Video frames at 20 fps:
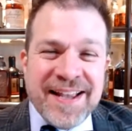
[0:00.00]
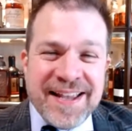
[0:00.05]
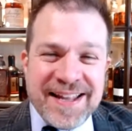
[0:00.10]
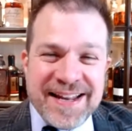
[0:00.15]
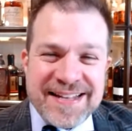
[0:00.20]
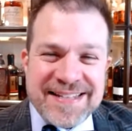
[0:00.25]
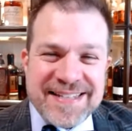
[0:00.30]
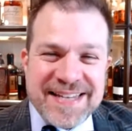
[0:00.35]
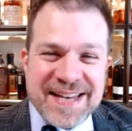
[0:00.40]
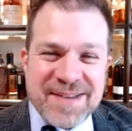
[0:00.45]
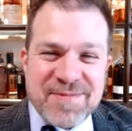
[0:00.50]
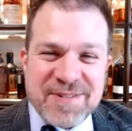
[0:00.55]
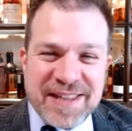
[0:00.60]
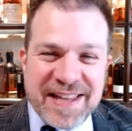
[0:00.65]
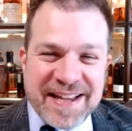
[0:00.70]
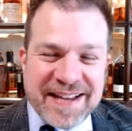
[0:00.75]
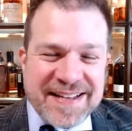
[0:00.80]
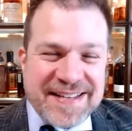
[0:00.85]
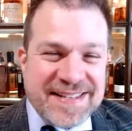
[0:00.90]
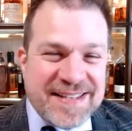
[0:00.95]
it seems
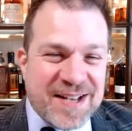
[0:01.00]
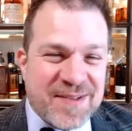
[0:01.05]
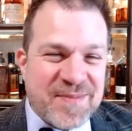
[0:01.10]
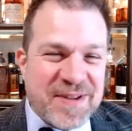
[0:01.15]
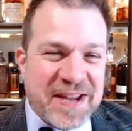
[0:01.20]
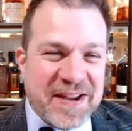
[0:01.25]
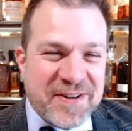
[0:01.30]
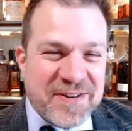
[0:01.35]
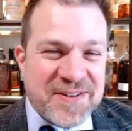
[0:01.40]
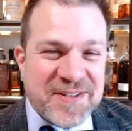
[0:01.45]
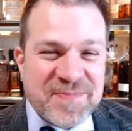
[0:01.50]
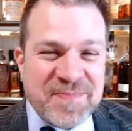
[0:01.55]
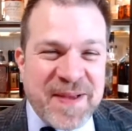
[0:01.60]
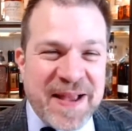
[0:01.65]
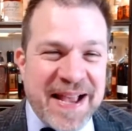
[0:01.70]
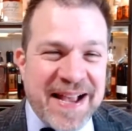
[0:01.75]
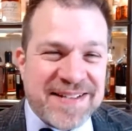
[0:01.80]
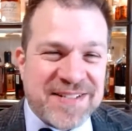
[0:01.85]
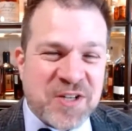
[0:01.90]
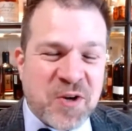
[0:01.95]
like some years
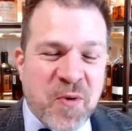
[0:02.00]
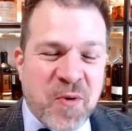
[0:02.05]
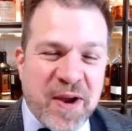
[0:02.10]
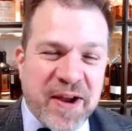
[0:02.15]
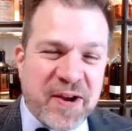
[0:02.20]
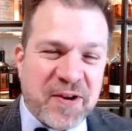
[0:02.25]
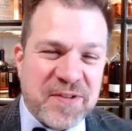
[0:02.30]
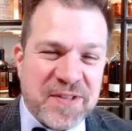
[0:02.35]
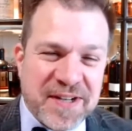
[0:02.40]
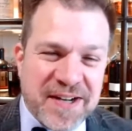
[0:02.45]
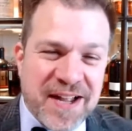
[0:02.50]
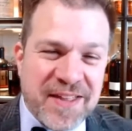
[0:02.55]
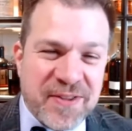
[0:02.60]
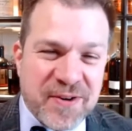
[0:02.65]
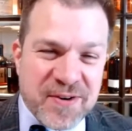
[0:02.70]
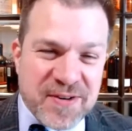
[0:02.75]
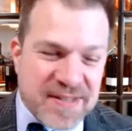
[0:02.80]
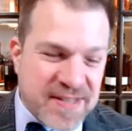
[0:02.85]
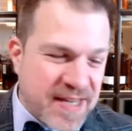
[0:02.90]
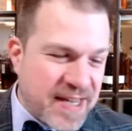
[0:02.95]
pass quicker than
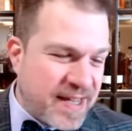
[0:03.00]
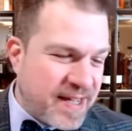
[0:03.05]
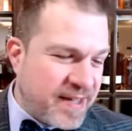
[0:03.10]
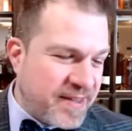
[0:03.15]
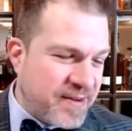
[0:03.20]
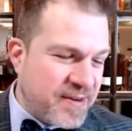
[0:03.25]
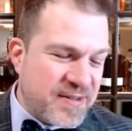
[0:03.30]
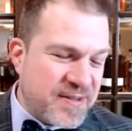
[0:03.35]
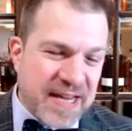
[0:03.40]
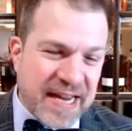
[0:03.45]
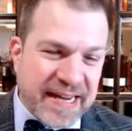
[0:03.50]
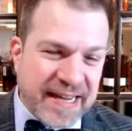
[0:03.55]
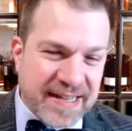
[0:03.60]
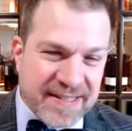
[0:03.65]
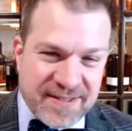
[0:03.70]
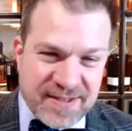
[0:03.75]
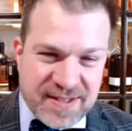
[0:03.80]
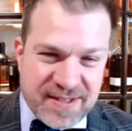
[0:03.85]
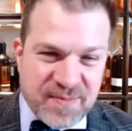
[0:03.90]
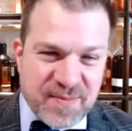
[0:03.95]
others. Uh, there's, I guess,
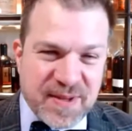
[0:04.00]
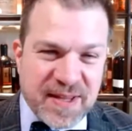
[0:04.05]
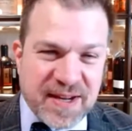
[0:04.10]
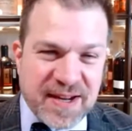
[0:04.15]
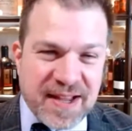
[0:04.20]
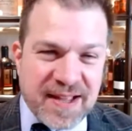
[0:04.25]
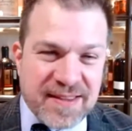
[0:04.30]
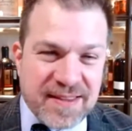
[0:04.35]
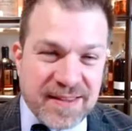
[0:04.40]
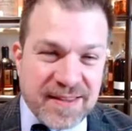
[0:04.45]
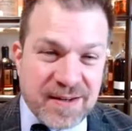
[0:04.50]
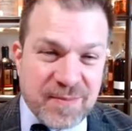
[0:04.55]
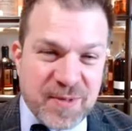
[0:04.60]
there's a, a little